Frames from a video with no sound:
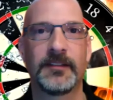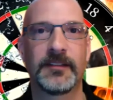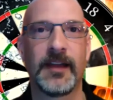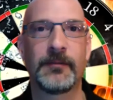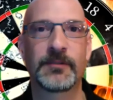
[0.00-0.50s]

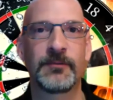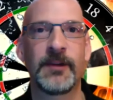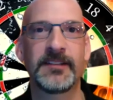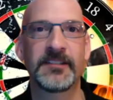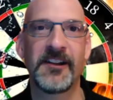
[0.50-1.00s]
That was
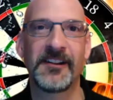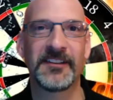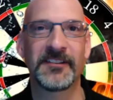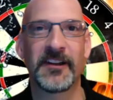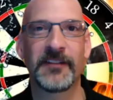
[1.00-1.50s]
great
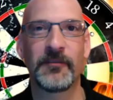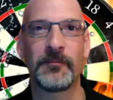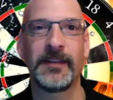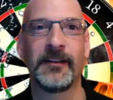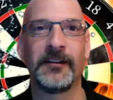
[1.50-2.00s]
talking to Donovan
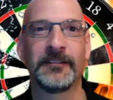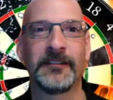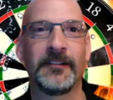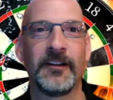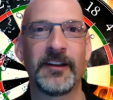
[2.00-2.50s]

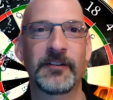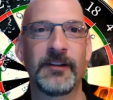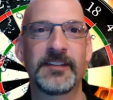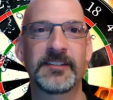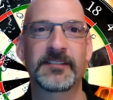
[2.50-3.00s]
Pilon. A lot of
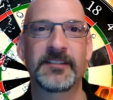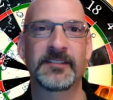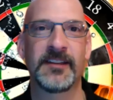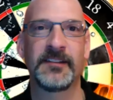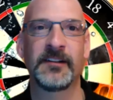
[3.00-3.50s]
great
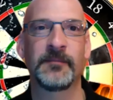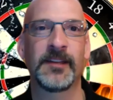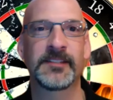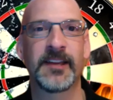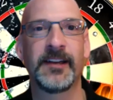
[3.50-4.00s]
success that young
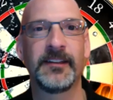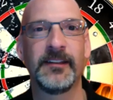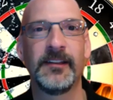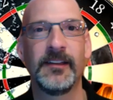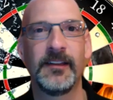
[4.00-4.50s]
man's had.
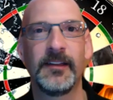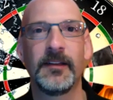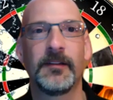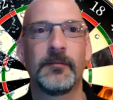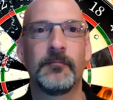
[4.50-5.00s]

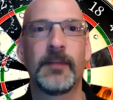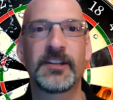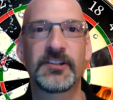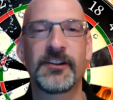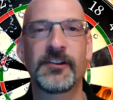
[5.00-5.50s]

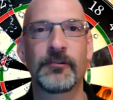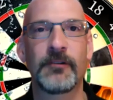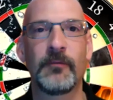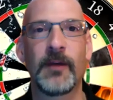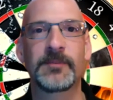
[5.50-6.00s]
Make sure you go to
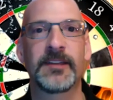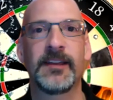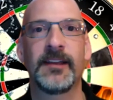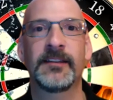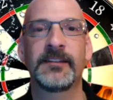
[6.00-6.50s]
our
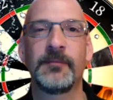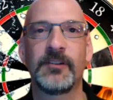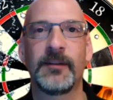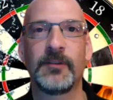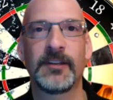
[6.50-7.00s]
website at
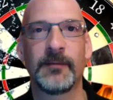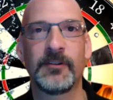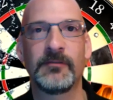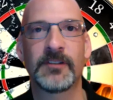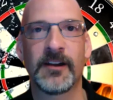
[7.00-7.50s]

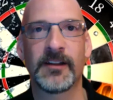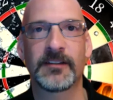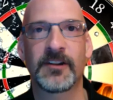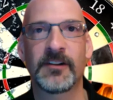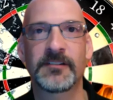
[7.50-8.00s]

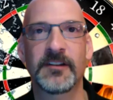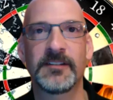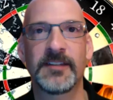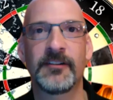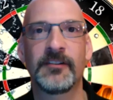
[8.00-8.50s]

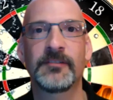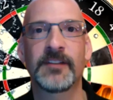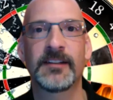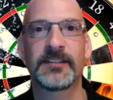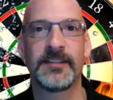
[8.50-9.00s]

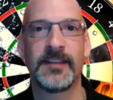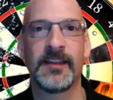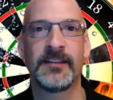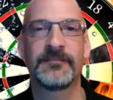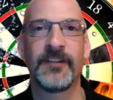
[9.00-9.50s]

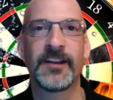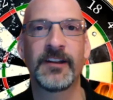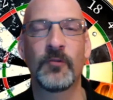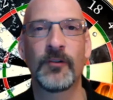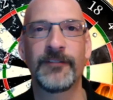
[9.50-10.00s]
www.dartsontario.ca to find
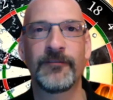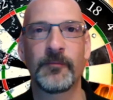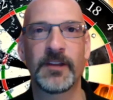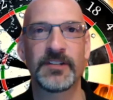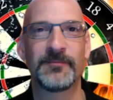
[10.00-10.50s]
out more
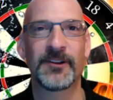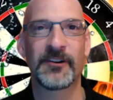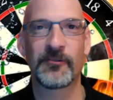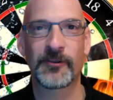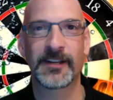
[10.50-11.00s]
information about
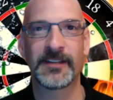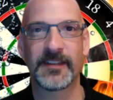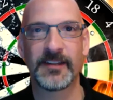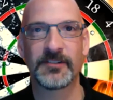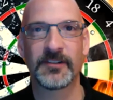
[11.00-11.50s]
our
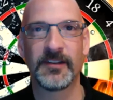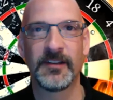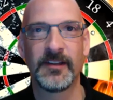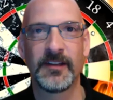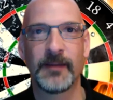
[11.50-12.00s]
organization.
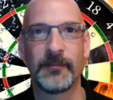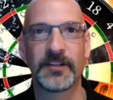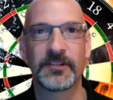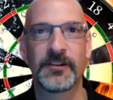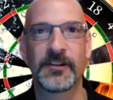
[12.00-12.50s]
And
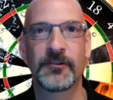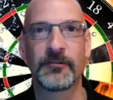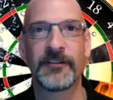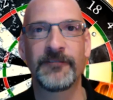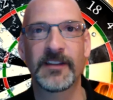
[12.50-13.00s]
make sure you go
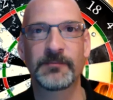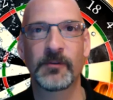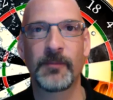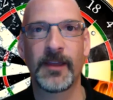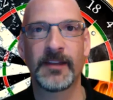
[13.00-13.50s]
to our
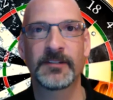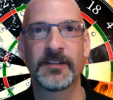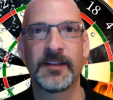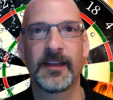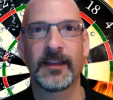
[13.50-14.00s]
Facebook page
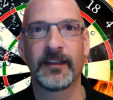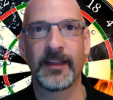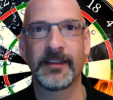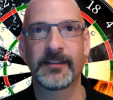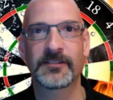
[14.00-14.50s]
and
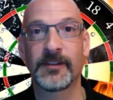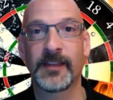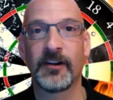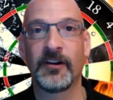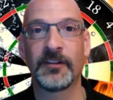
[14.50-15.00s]
like it so you
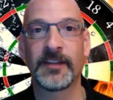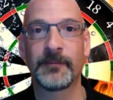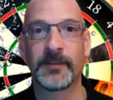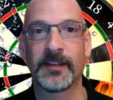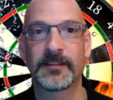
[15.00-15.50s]
get all the
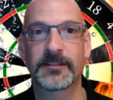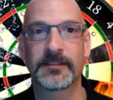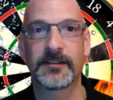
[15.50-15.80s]
updates.